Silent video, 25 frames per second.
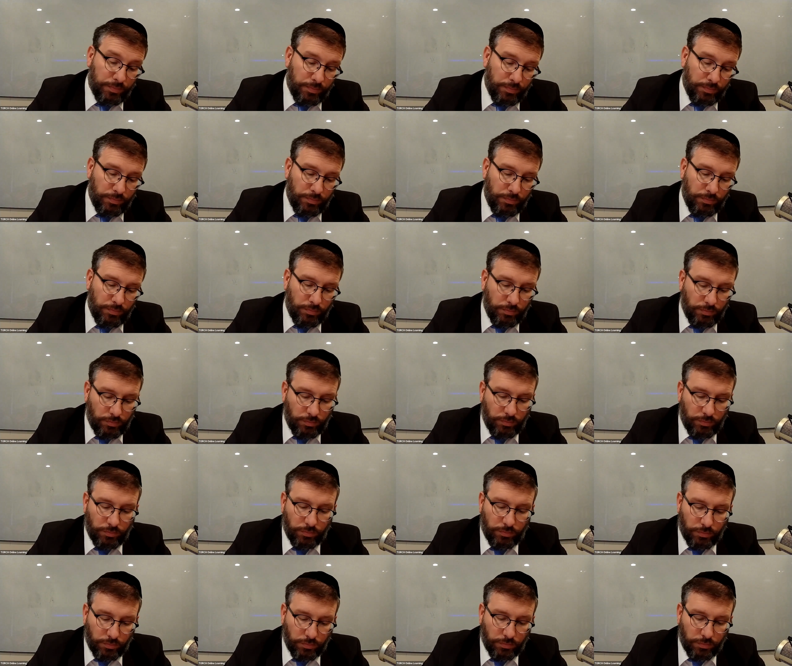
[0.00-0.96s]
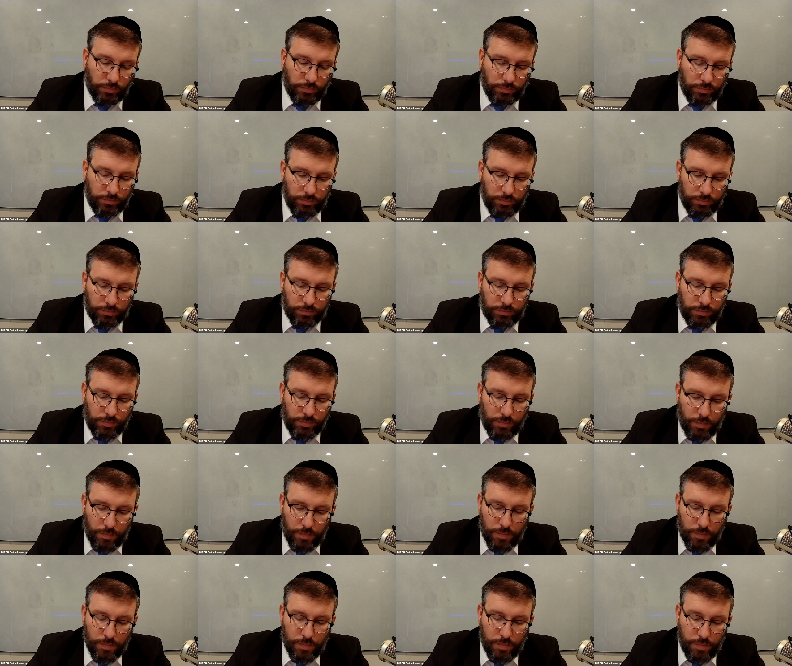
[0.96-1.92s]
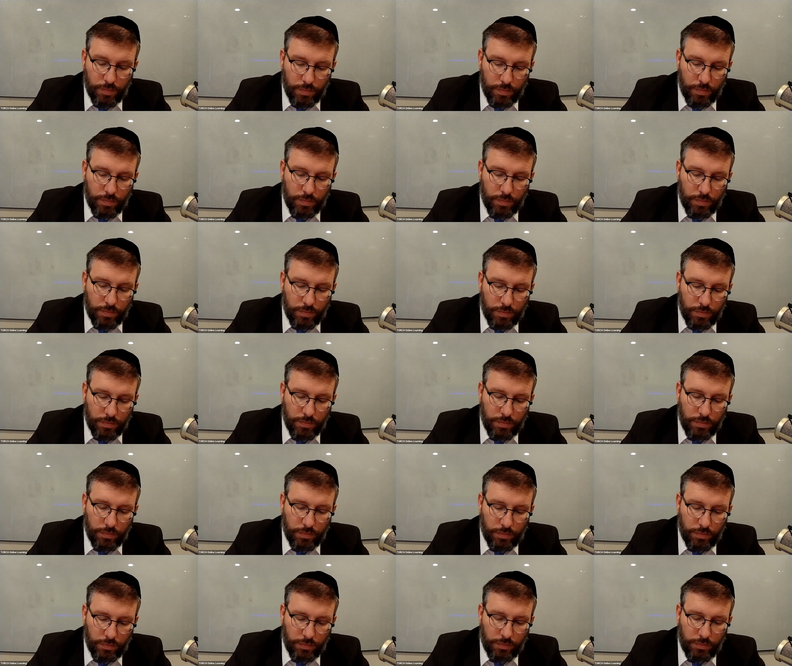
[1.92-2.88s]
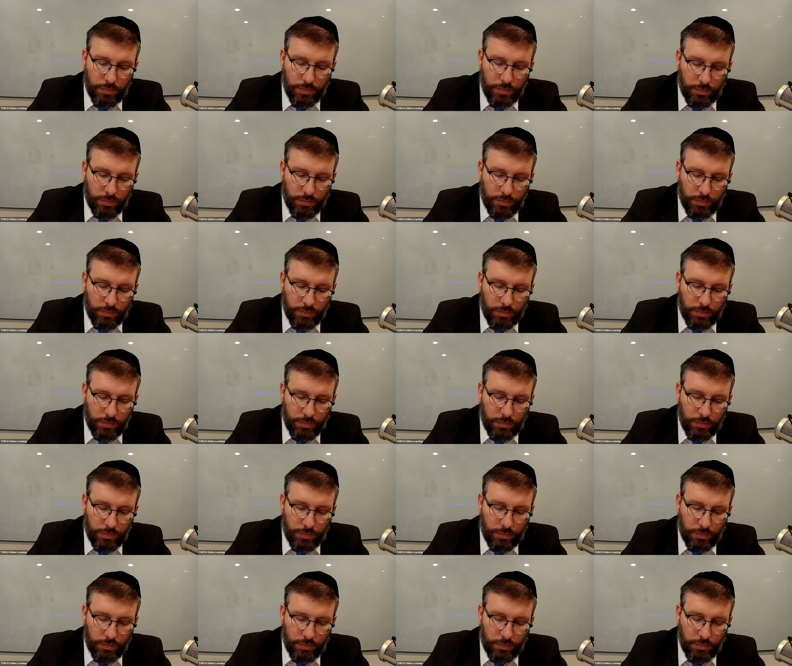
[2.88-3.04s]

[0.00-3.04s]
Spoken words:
(no one is talking)